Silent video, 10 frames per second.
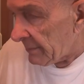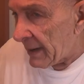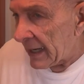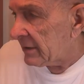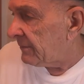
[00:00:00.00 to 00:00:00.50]
of
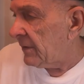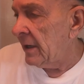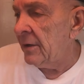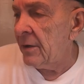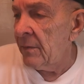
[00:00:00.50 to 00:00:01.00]
back to
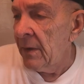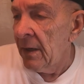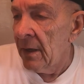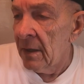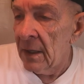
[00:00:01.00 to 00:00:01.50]
front here.
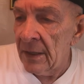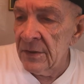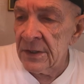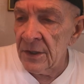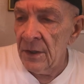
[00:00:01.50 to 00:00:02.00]
I
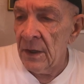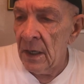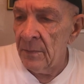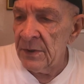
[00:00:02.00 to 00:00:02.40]
use a, a